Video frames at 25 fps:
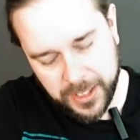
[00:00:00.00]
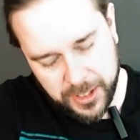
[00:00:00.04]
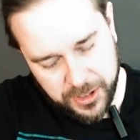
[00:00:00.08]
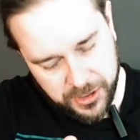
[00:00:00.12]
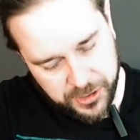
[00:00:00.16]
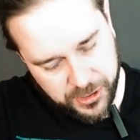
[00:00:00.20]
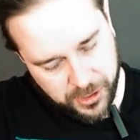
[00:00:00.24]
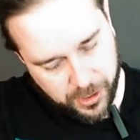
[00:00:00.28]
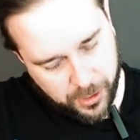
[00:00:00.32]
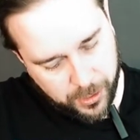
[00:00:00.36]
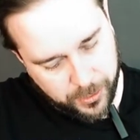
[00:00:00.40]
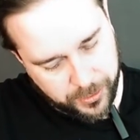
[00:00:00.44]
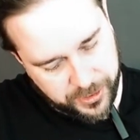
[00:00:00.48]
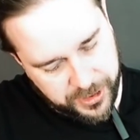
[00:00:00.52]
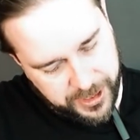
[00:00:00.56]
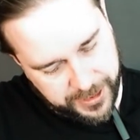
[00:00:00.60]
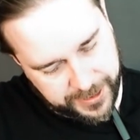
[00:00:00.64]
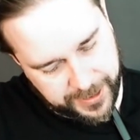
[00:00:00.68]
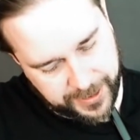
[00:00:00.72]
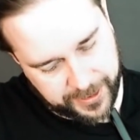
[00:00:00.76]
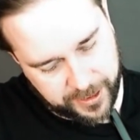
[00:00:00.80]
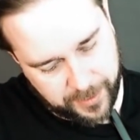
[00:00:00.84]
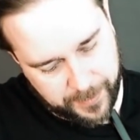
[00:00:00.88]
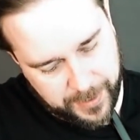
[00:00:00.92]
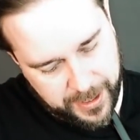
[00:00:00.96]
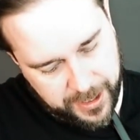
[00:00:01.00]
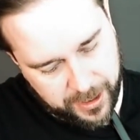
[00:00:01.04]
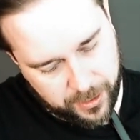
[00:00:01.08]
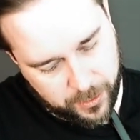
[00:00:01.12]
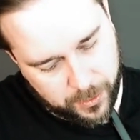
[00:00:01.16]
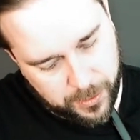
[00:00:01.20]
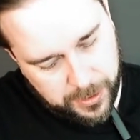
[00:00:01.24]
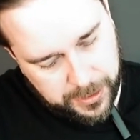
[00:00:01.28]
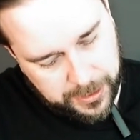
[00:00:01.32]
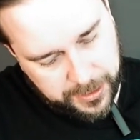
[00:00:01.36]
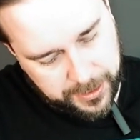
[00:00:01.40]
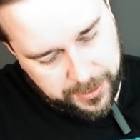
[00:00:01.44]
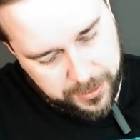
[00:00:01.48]
So checking the
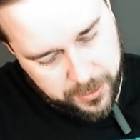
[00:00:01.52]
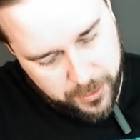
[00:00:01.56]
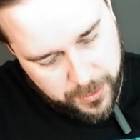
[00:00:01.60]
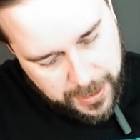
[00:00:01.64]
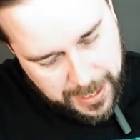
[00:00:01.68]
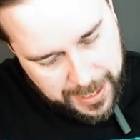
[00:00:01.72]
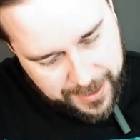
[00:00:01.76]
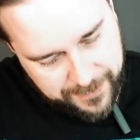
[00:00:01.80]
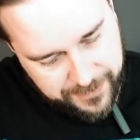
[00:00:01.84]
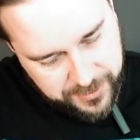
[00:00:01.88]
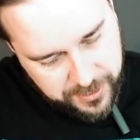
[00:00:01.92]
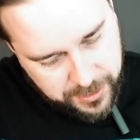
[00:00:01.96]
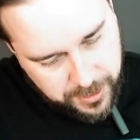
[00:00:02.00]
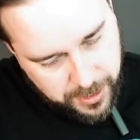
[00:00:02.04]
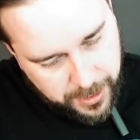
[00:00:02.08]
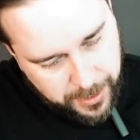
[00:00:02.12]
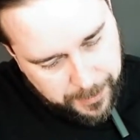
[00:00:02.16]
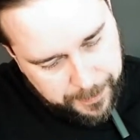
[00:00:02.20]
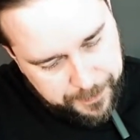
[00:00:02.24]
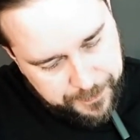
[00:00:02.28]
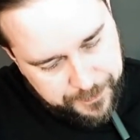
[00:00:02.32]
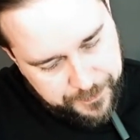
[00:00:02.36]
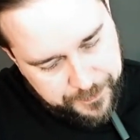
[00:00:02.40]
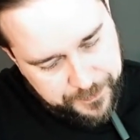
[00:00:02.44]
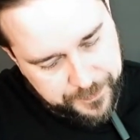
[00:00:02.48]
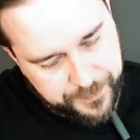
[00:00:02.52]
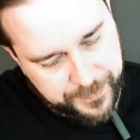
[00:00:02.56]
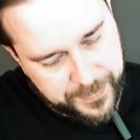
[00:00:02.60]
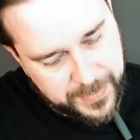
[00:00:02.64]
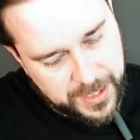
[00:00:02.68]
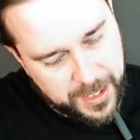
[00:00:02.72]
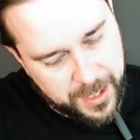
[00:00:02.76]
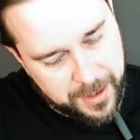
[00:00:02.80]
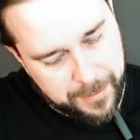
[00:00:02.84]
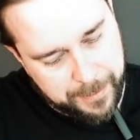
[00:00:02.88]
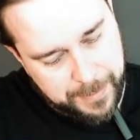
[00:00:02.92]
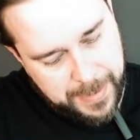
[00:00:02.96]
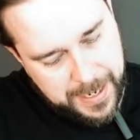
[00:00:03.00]
manual, you have to
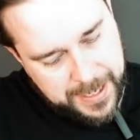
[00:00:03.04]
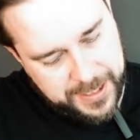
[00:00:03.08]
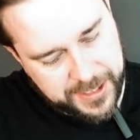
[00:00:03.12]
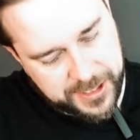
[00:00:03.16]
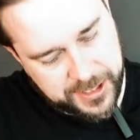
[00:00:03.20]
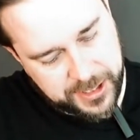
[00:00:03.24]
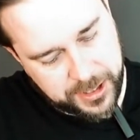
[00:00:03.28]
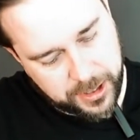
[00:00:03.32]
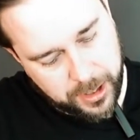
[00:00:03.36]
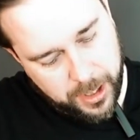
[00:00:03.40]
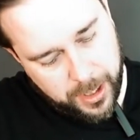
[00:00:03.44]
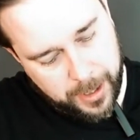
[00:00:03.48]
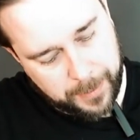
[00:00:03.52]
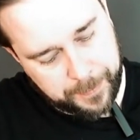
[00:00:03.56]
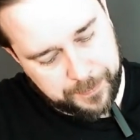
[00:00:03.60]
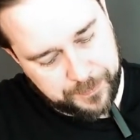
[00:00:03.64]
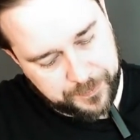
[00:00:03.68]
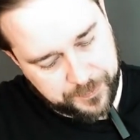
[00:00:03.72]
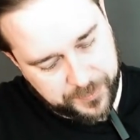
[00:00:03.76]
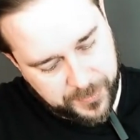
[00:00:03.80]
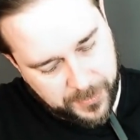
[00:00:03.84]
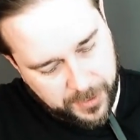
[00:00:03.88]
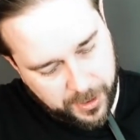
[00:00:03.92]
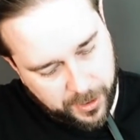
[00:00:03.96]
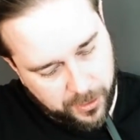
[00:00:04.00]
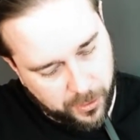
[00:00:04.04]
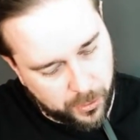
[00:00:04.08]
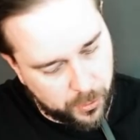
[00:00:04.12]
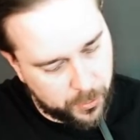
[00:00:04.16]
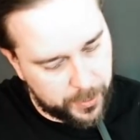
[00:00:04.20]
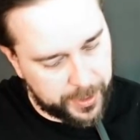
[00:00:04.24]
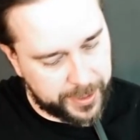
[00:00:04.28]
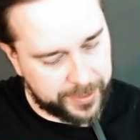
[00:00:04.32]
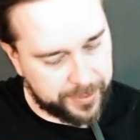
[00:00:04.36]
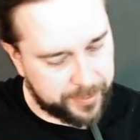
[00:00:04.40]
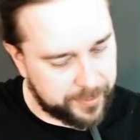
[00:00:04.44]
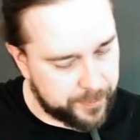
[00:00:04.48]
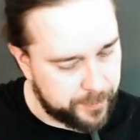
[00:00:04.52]
match the
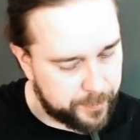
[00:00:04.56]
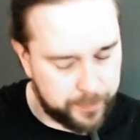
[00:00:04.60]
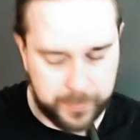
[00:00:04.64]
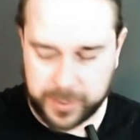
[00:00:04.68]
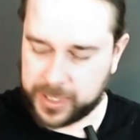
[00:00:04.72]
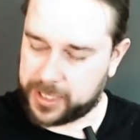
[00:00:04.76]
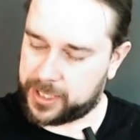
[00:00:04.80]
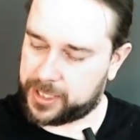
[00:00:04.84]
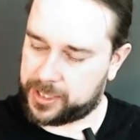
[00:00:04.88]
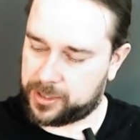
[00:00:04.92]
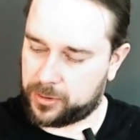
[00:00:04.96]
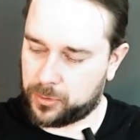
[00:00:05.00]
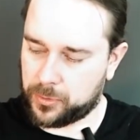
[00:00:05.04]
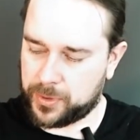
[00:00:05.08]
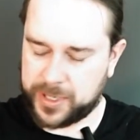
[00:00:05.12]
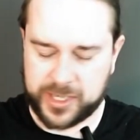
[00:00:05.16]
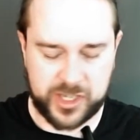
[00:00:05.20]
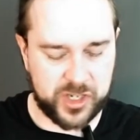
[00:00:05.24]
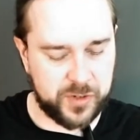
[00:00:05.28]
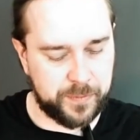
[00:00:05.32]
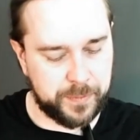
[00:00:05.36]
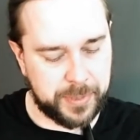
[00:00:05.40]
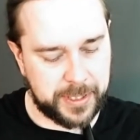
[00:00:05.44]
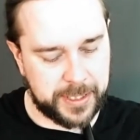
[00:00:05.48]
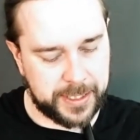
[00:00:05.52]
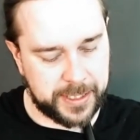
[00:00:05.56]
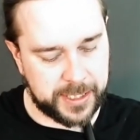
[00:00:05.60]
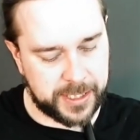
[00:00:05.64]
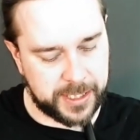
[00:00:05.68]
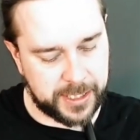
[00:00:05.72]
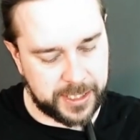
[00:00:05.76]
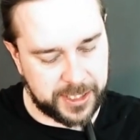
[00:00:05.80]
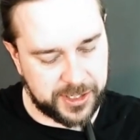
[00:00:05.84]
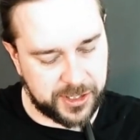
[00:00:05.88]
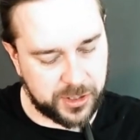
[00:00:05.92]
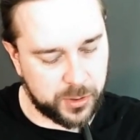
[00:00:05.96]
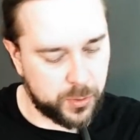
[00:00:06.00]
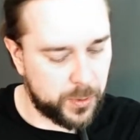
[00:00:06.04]
orange
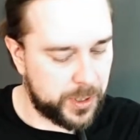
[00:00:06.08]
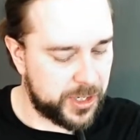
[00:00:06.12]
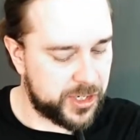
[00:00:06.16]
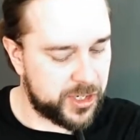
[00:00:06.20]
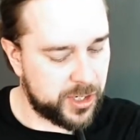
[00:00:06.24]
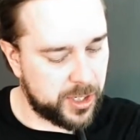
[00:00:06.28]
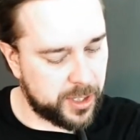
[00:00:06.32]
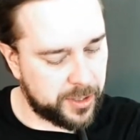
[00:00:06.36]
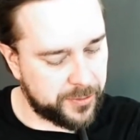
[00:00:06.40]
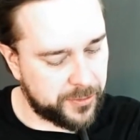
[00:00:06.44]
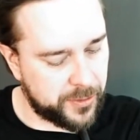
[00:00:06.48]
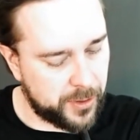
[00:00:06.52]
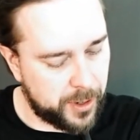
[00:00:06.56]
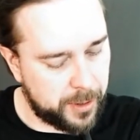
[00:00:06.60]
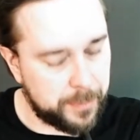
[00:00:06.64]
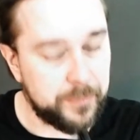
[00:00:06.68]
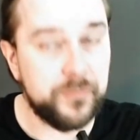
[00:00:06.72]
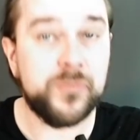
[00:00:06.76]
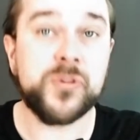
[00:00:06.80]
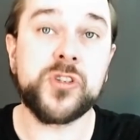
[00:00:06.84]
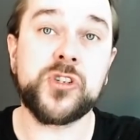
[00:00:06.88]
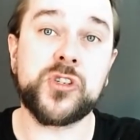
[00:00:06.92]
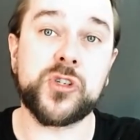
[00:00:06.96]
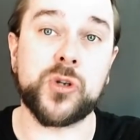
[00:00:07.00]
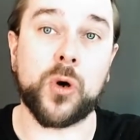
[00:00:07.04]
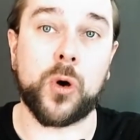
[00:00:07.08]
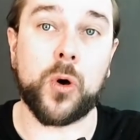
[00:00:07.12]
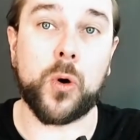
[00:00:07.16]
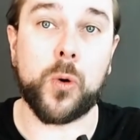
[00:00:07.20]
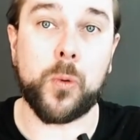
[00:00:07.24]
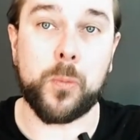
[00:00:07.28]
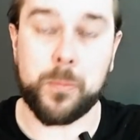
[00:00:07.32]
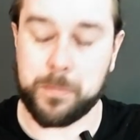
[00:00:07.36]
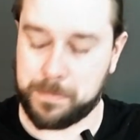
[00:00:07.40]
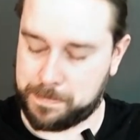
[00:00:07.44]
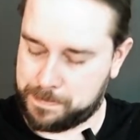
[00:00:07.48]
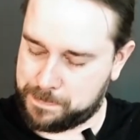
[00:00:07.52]
pieces to each other. So,